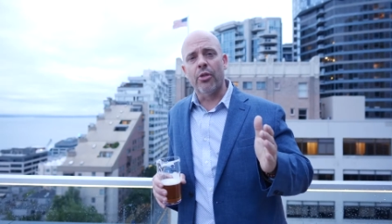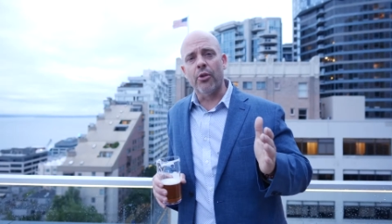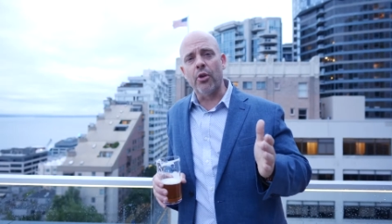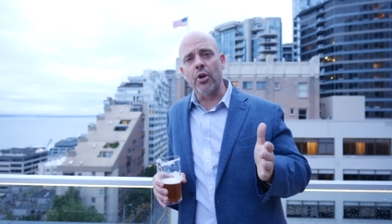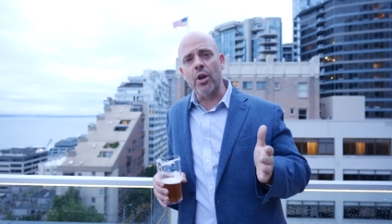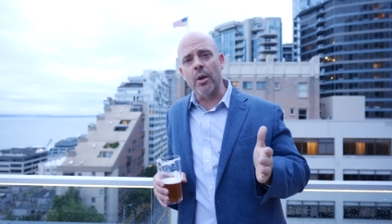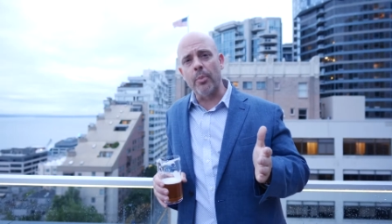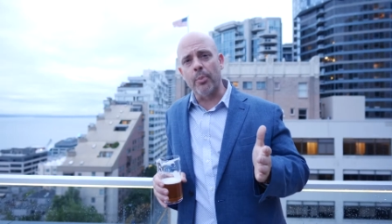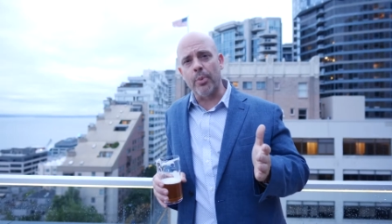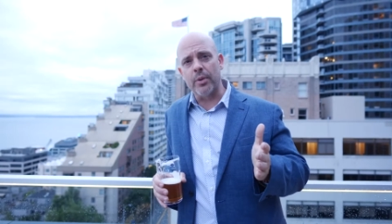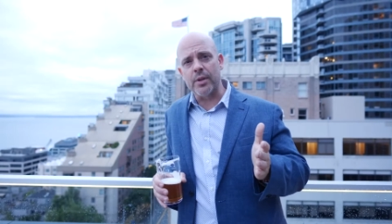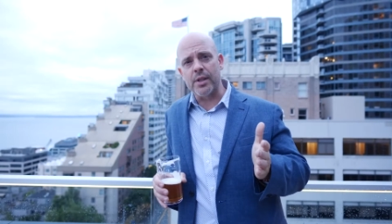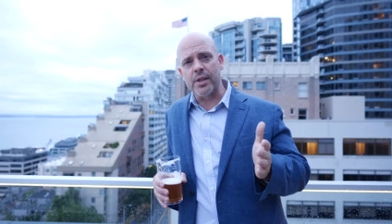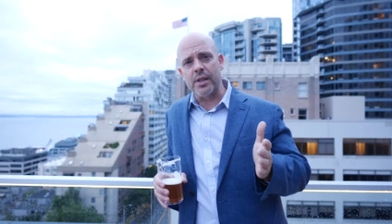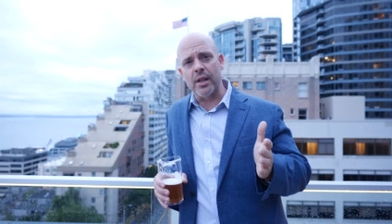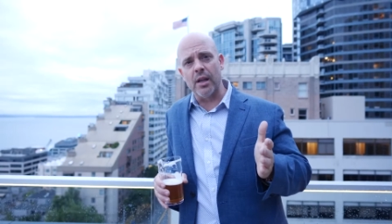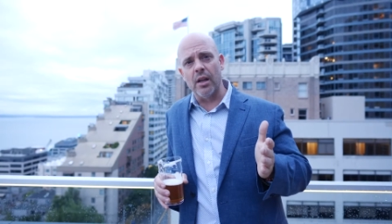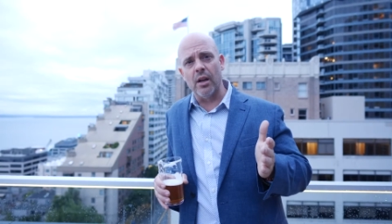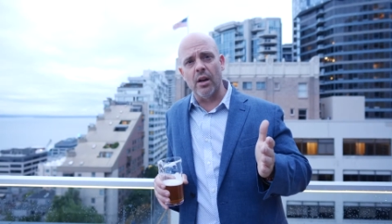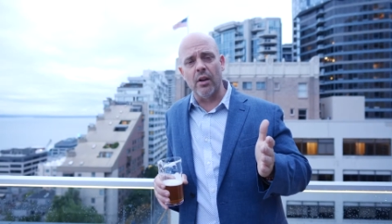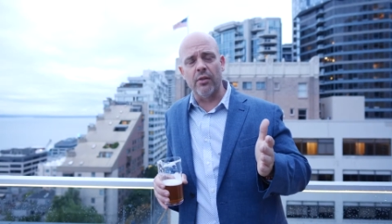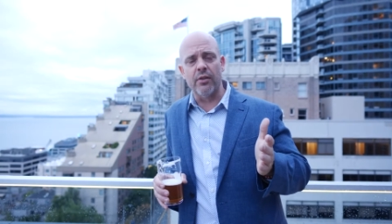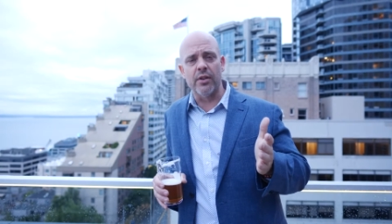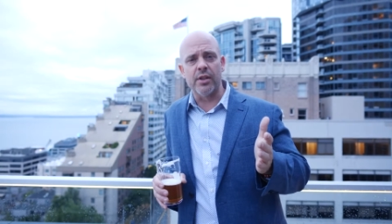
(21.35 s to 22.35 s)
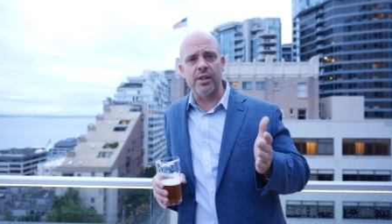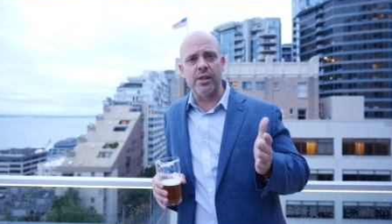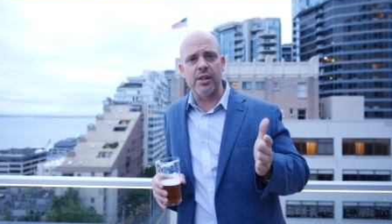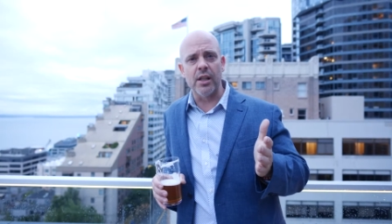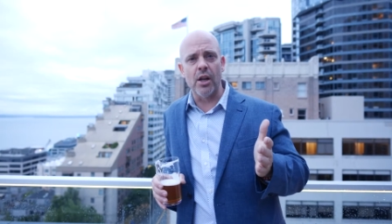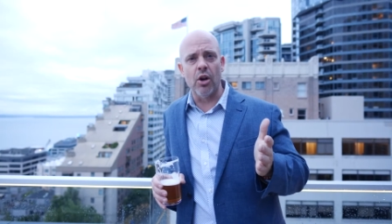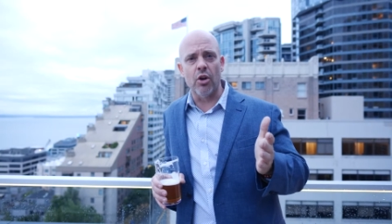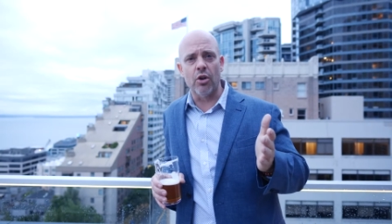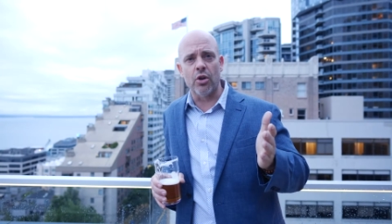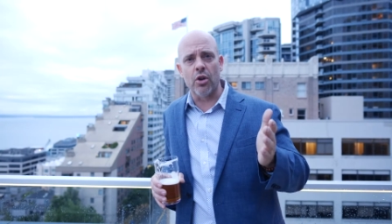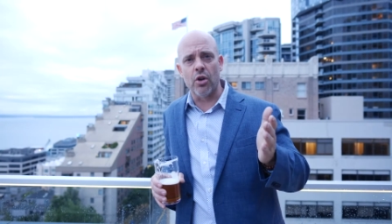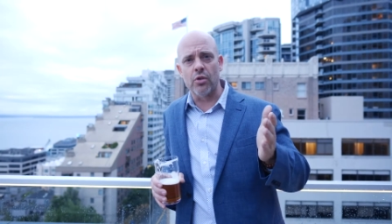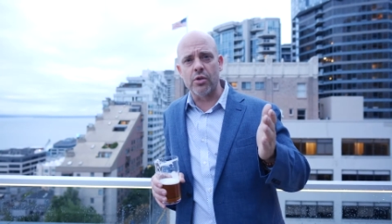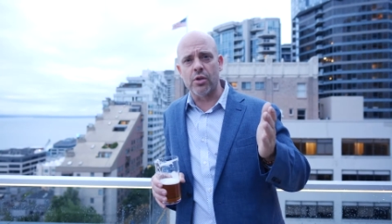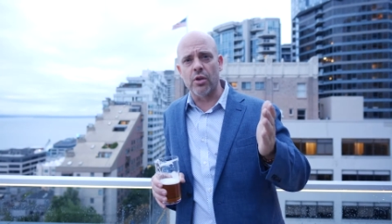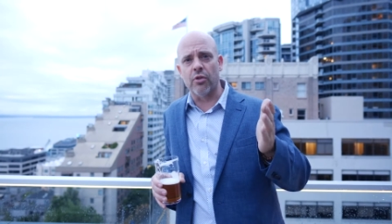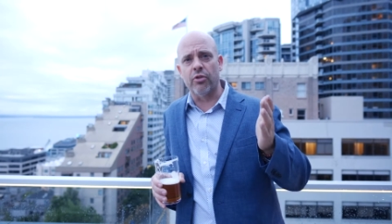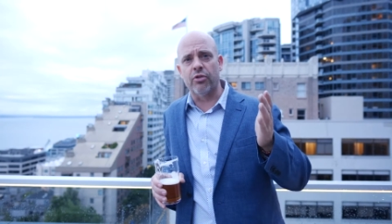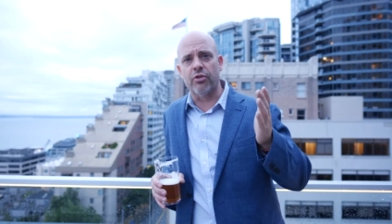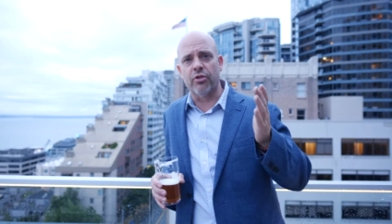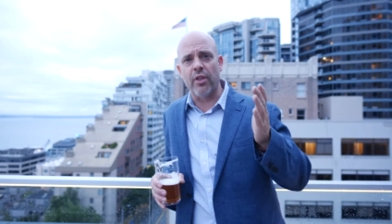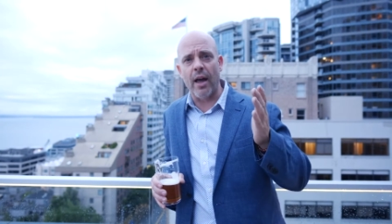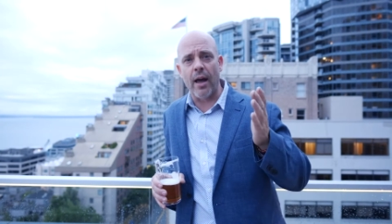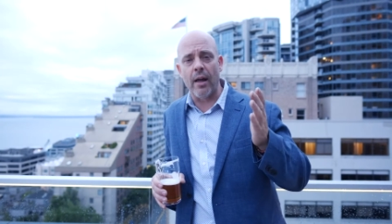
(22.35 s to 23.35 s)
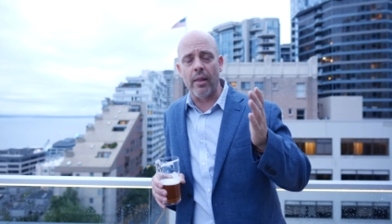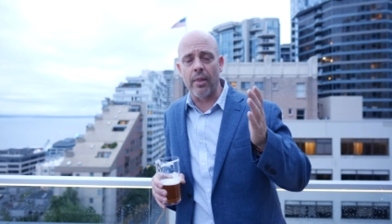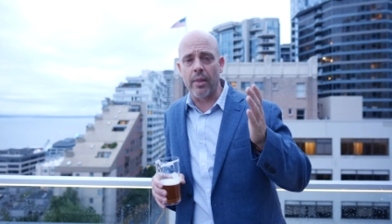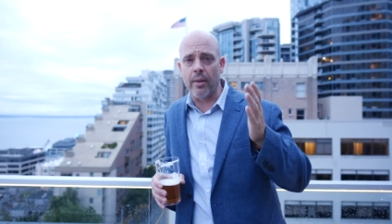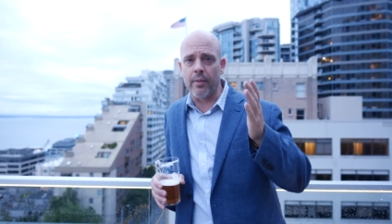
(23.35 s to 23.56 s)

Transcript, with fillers: 30% of the sale goes to that,